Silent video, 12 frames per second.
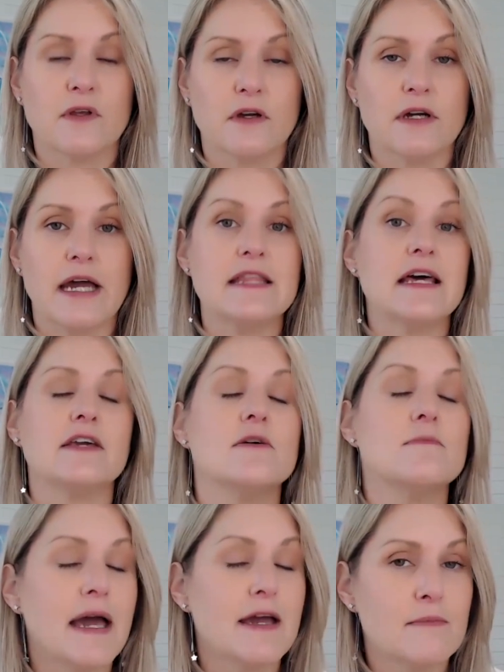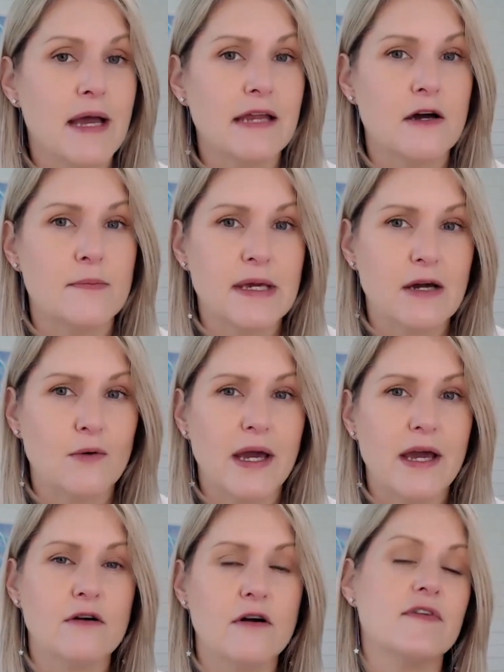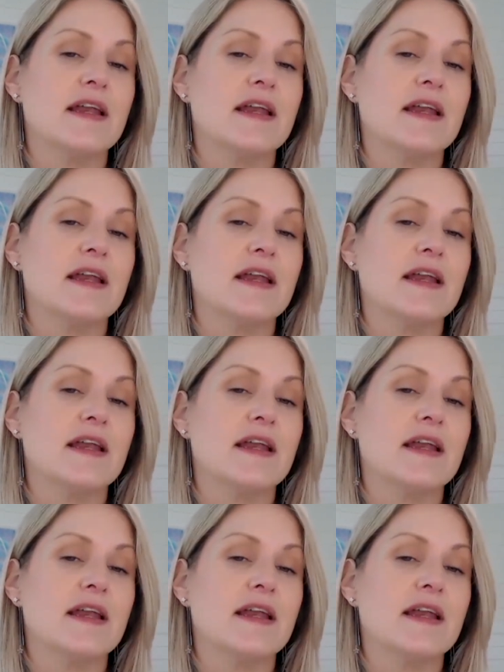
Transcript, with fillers: okay, that you may or may not be aware of,